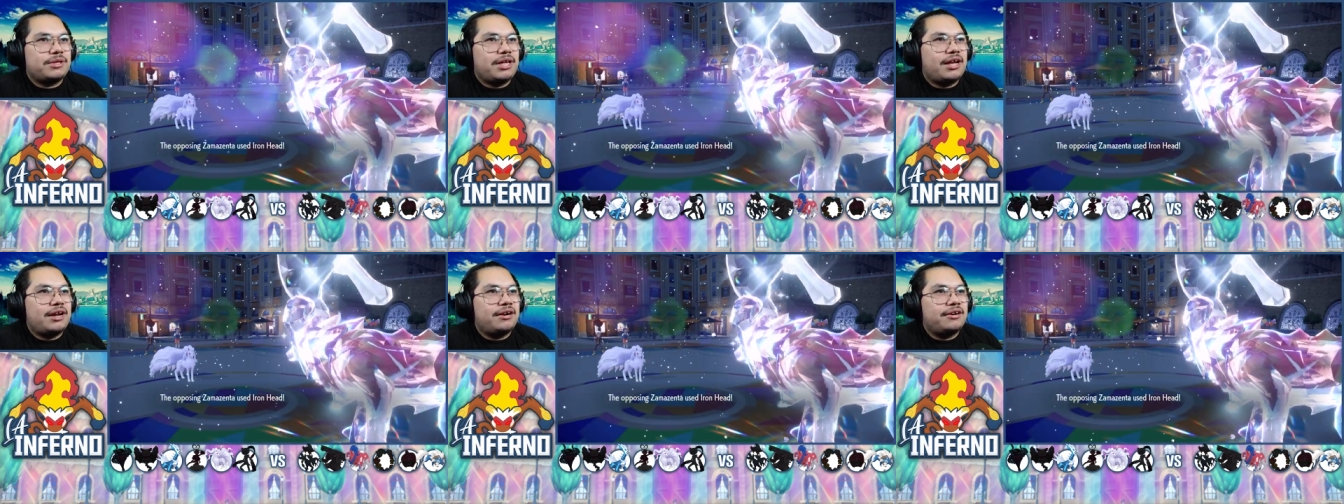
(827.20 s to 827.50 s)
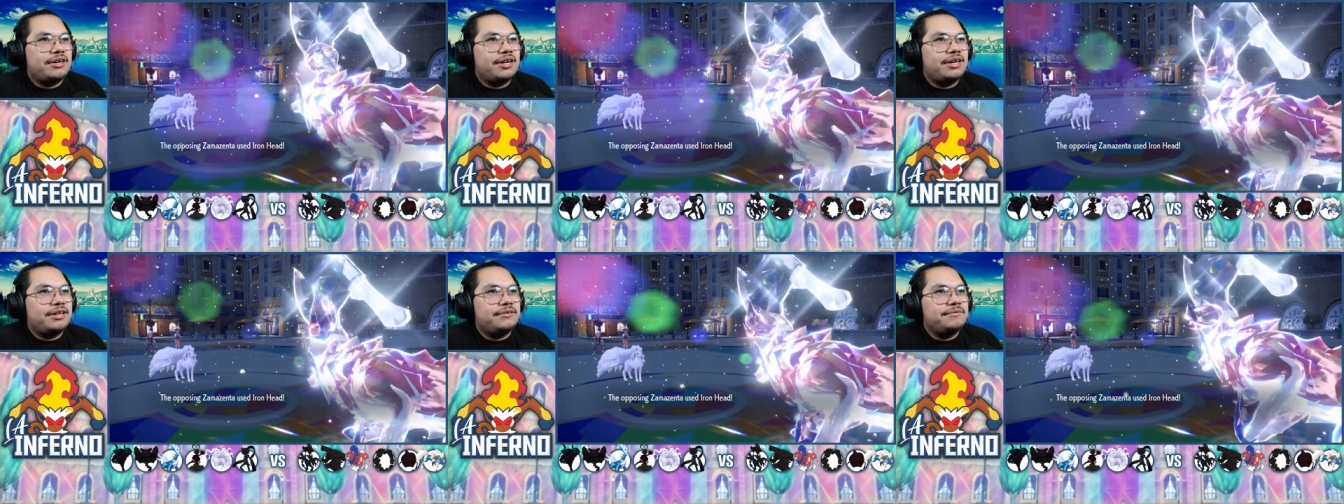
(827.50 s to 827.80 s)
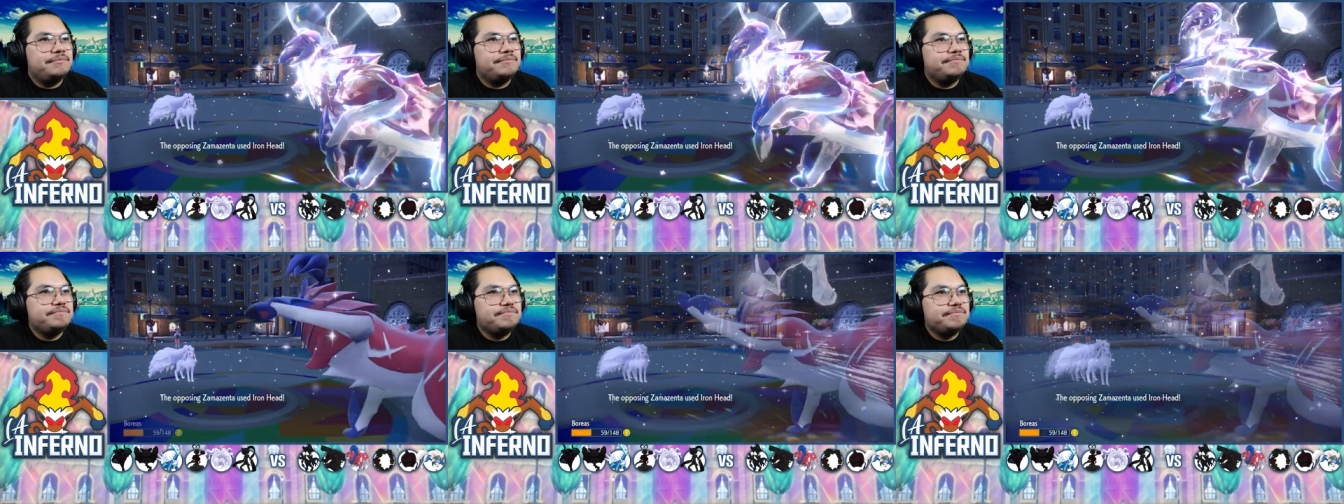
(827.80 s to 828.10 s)
the Iron Head.
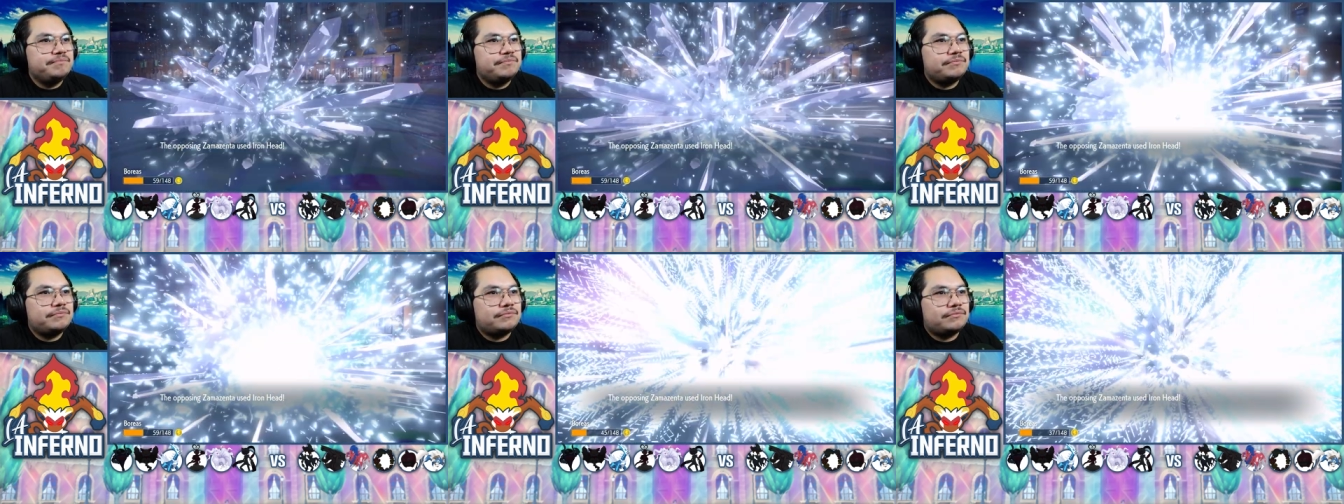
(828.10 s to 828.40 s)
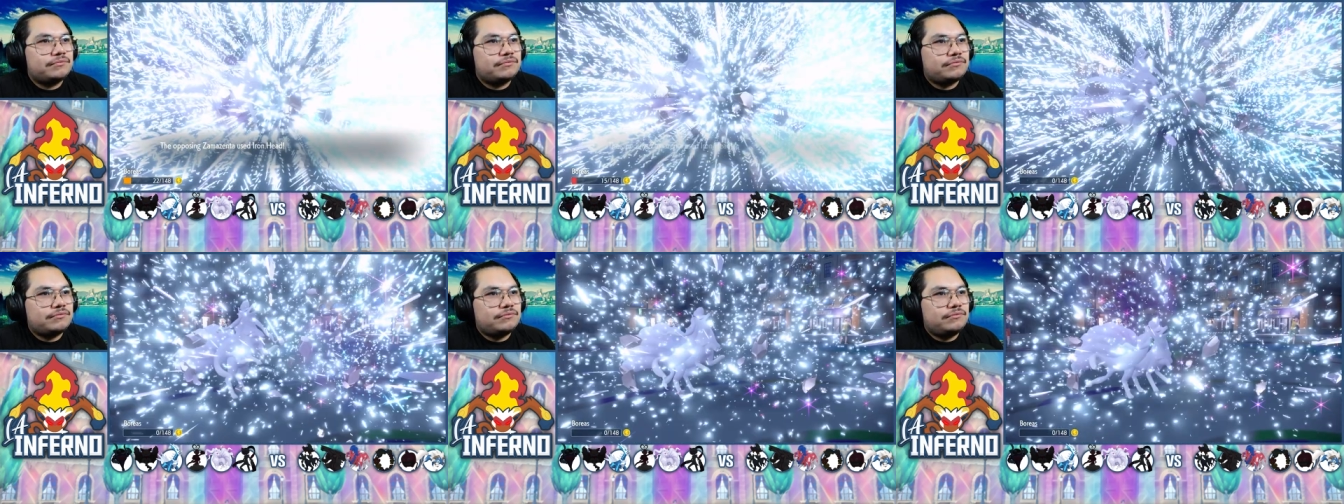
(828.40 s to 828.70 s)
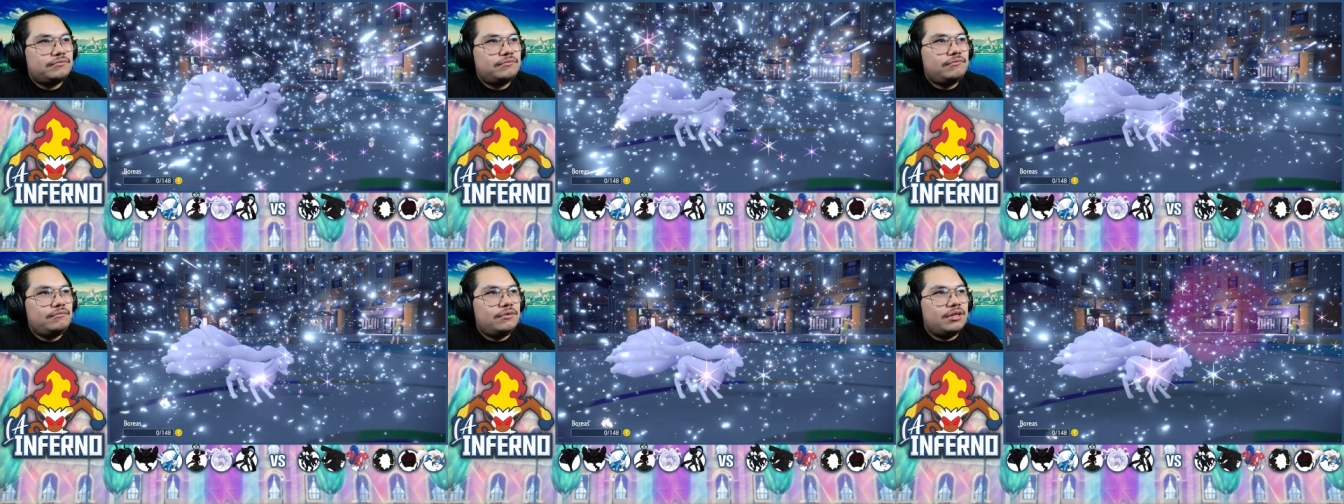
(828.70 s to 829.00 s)

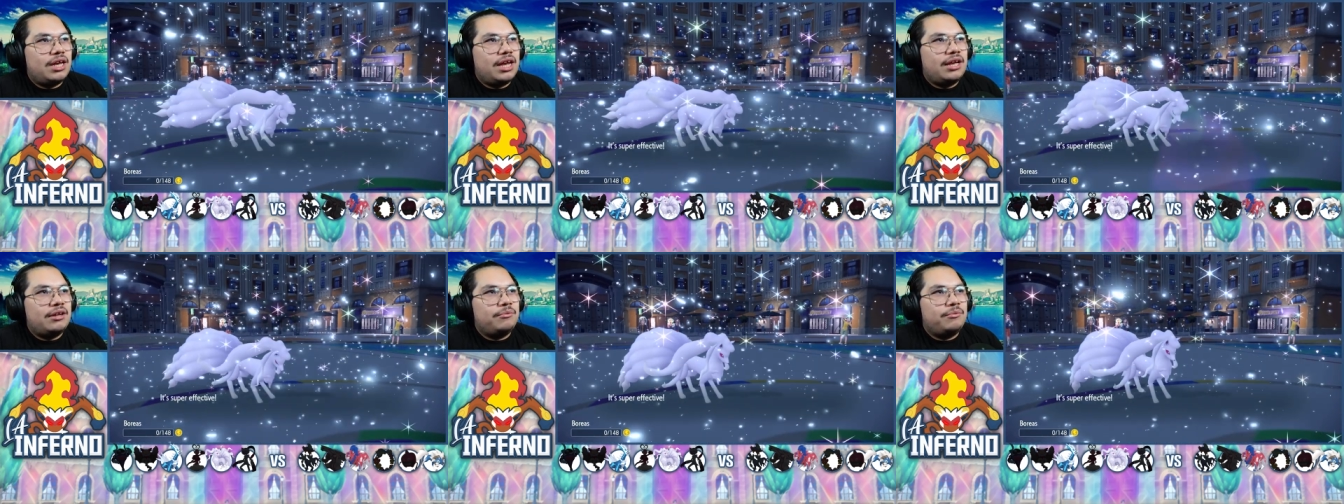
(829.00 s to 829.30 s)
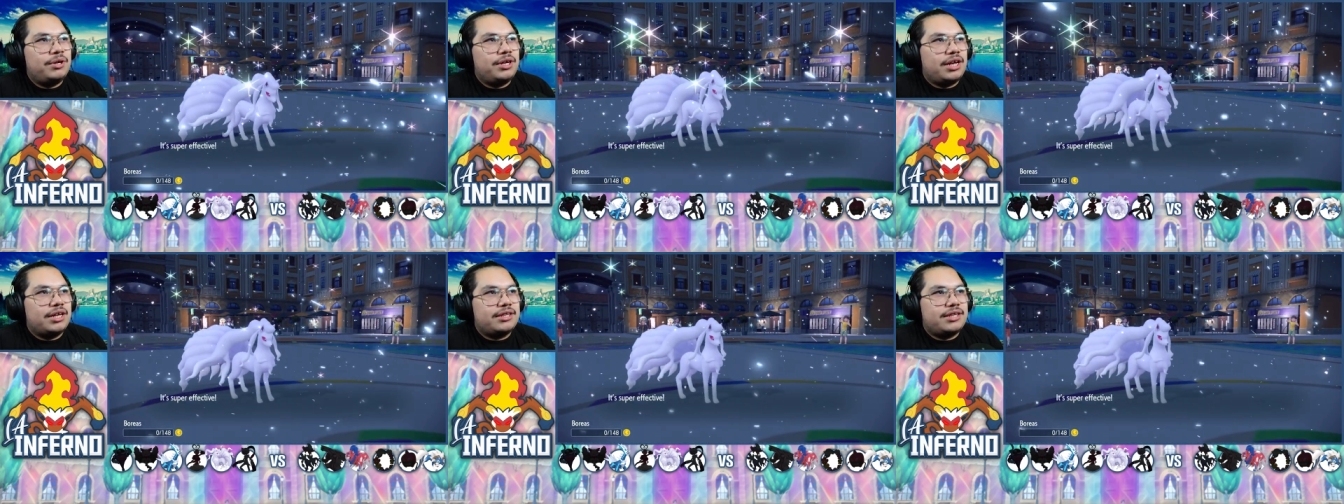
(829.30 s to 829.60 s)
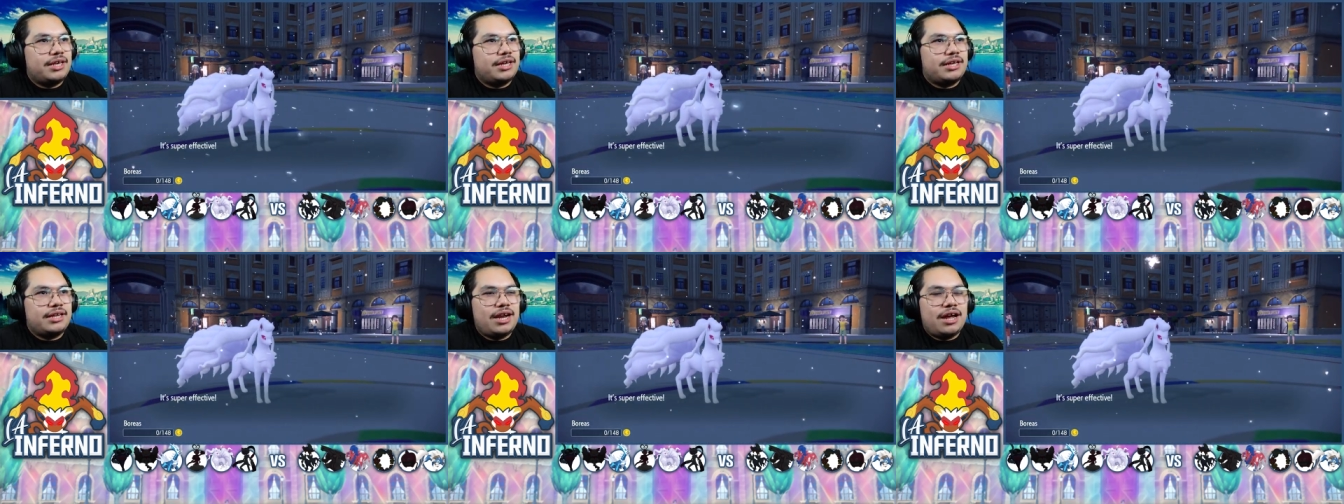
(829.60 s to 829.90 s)
And we get taken